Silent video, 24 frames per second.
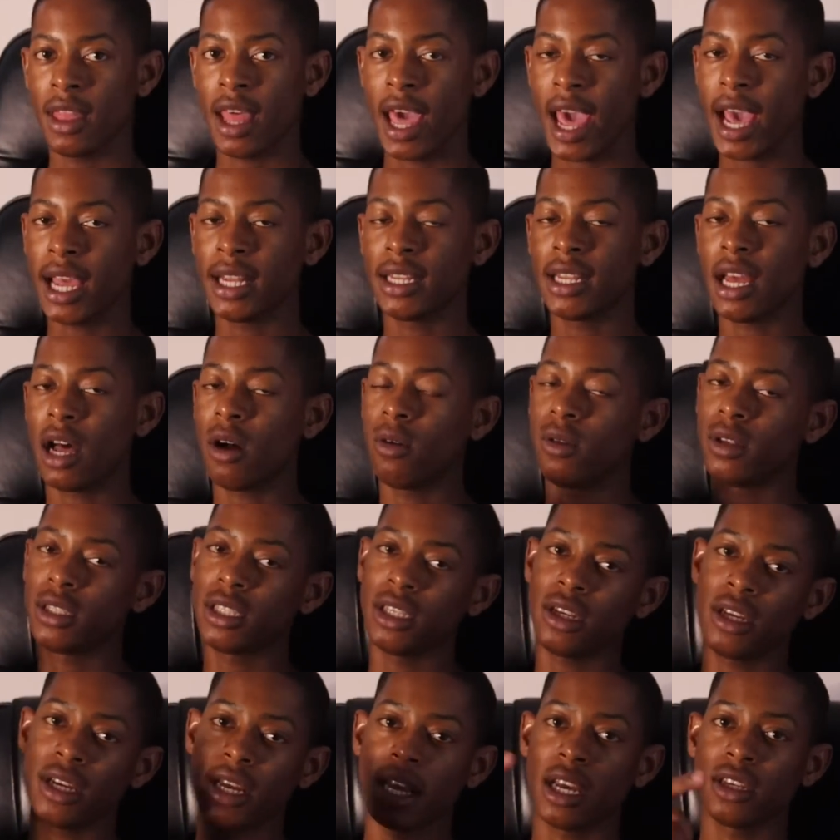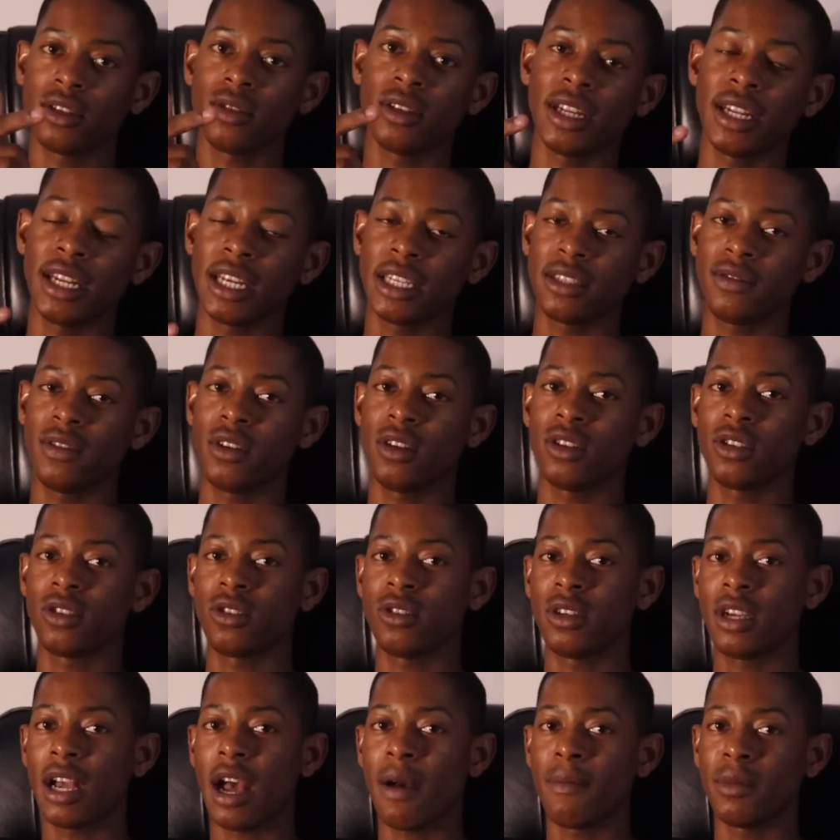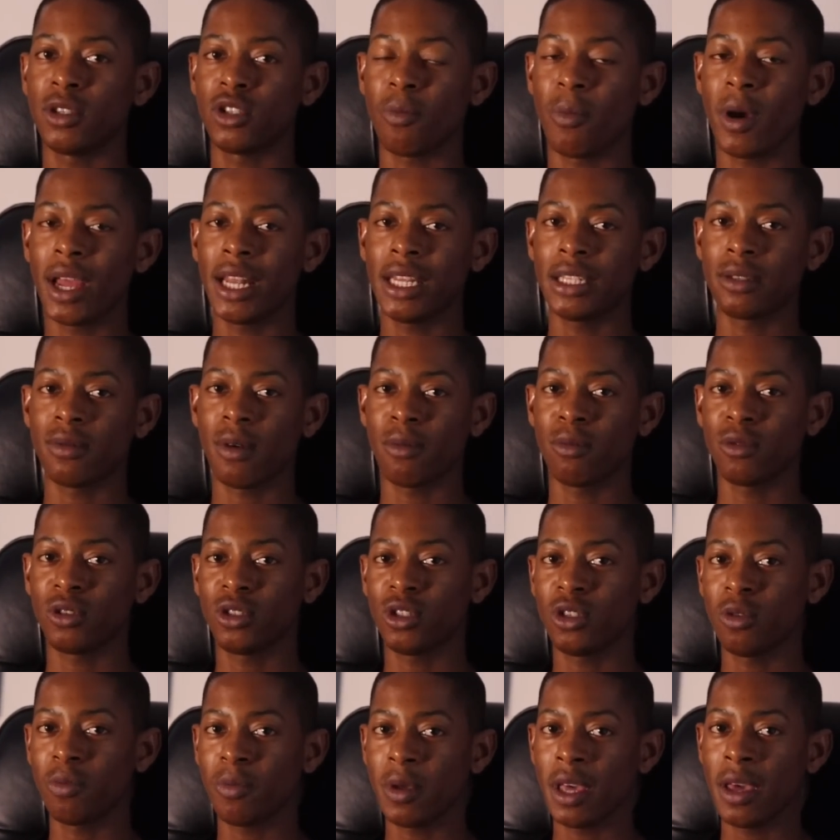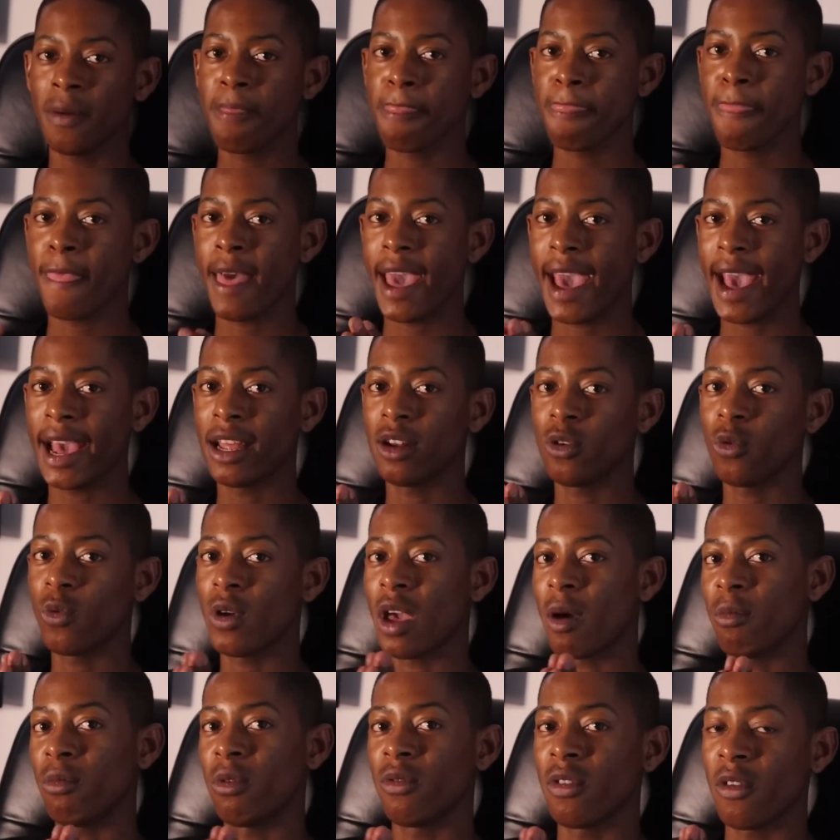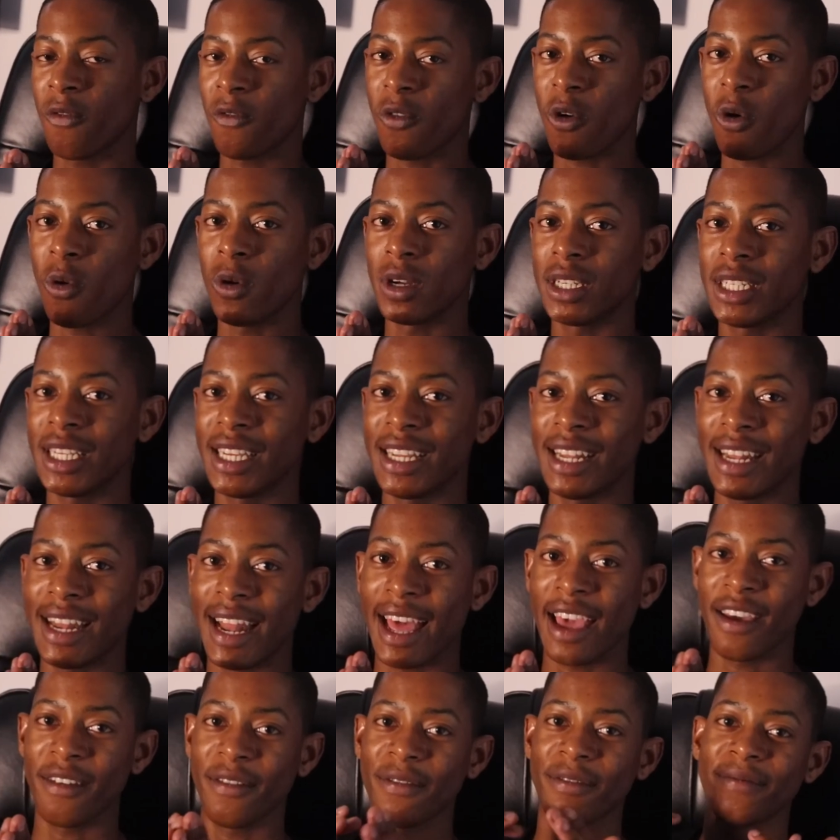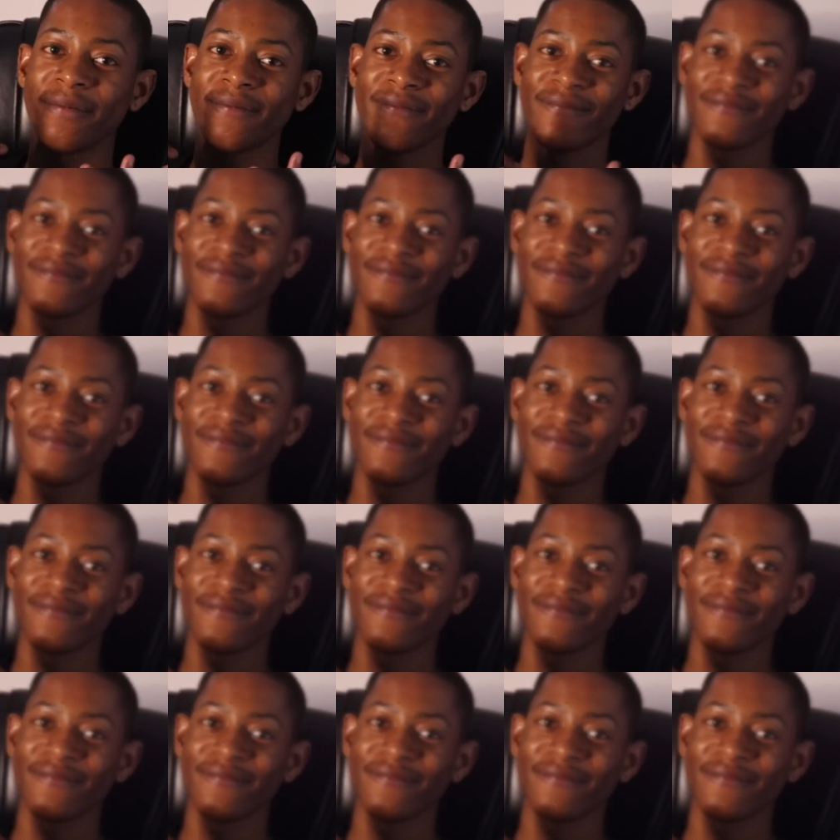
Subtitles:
And I will see you guys on the next videos to come. It's your boy Liswa Mutupi, and we are moving forward in life.